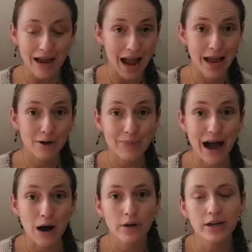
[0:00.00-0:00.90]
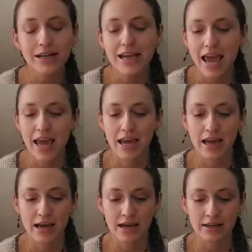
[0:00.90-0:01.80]
my higher power,
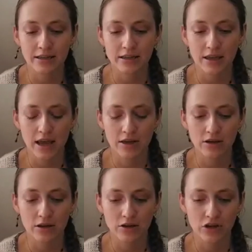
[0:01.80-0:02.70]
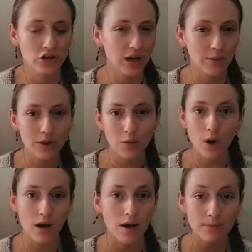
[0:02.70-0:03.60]
and then just share with you
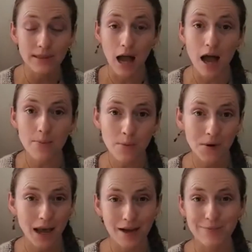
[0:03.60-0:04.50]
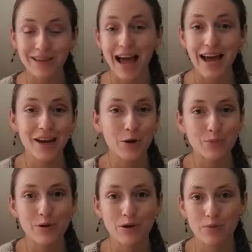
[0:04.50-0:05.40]
what comes up when I apply
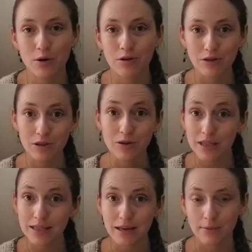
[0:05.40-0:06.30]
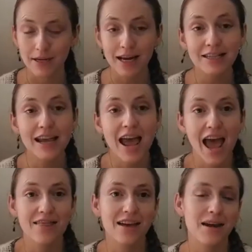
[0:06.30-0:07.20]
Ho'oponopono to this subject.
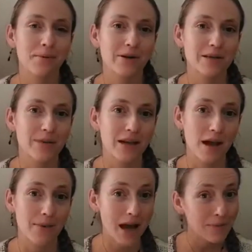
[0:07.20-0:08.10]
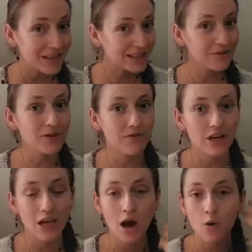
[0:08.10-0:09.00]
And then I'm going to be coming on with a different
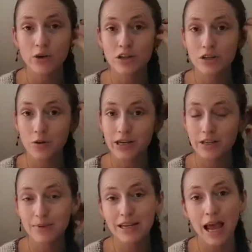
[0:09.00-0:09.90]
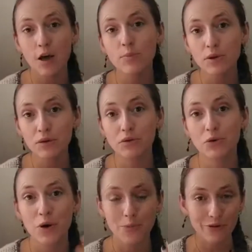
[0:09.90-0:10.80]
video, which is going to be to help you
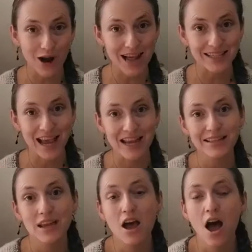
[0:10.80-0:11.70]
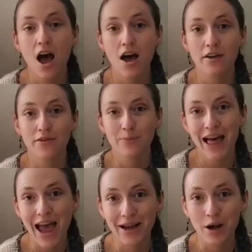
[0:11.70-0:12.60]
through a process of
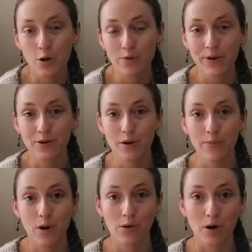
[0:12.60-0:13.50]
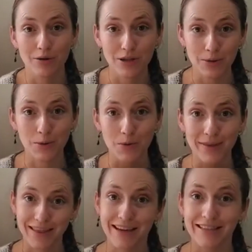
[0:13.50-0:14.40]
applying Ho'oponopono to
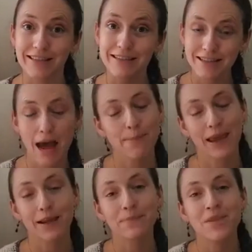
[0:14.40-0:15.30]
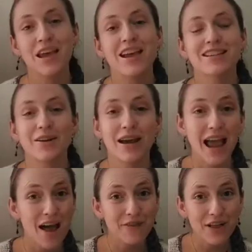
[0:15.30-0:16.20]
this topic. So I
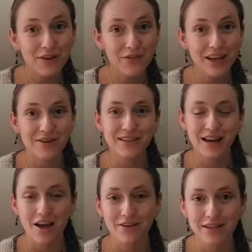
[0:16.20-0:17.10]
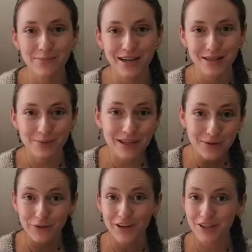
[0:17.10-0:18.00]
have other videos on other subjects. Please
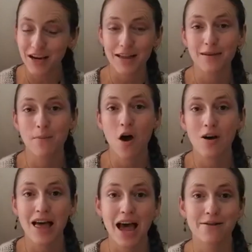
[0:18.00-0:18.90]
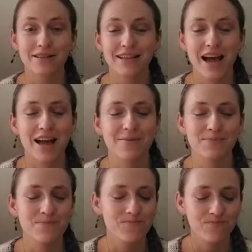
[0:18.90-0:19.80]
feel free to check them all out.
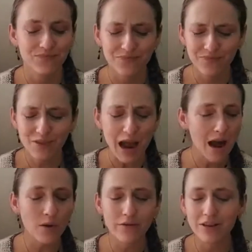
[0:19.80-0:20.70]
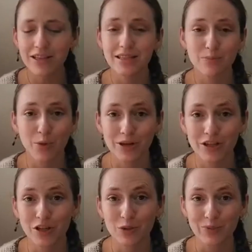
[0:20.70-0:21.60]
However this
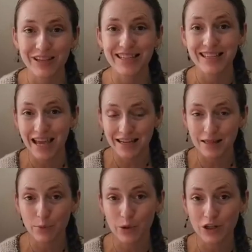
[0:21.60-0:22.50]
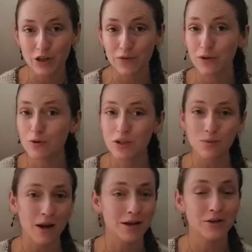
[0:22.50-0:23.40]
supports you, please let it support you. If you
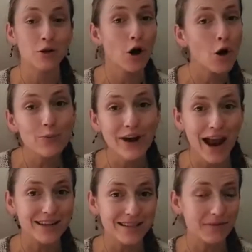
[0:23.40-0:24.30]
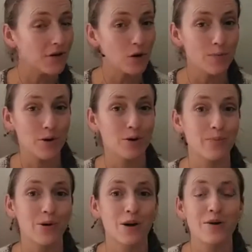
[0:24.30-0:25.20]
just want to do your own practice of
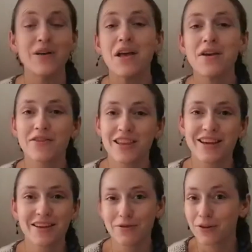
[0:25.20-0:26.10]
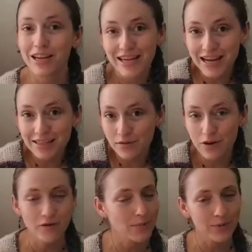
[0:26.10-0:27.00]
Ho'oponopono for the 30 days of
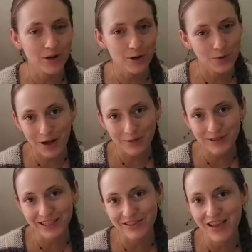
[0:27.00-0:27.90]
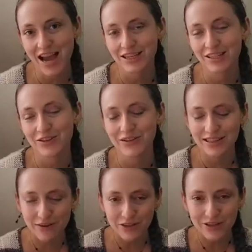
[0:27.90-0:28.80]
November, you're welcome to do that too.
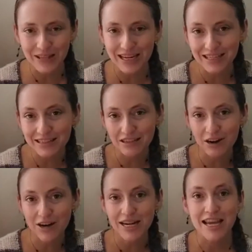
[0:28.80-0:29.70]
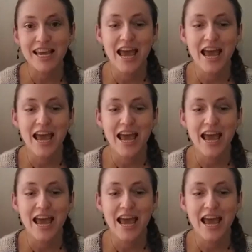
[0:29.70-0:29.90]
It's never too late to start.